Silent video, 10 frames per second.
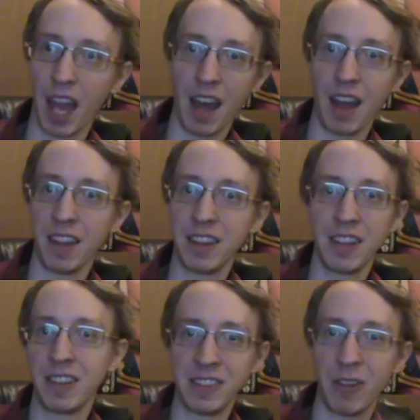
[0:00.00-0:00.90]

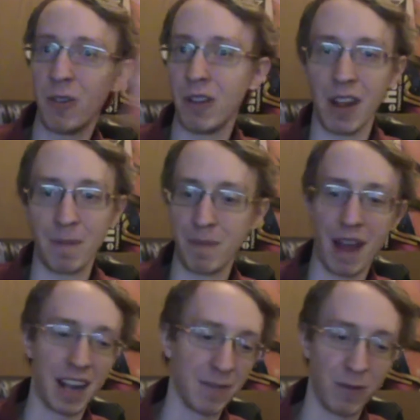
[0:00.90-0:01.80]
There's a whole lot of
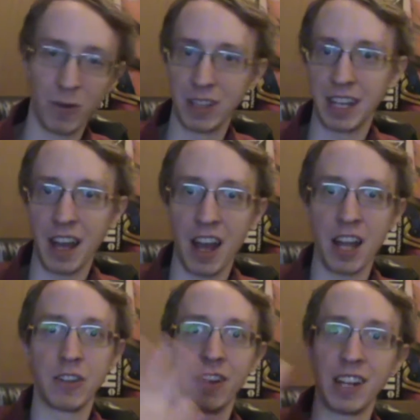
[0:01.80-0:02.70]
back and forth, like,
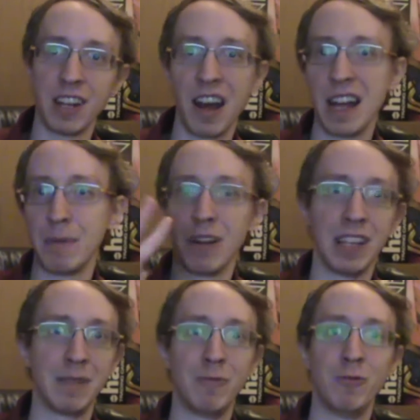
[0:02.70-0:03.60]
I created hybrids.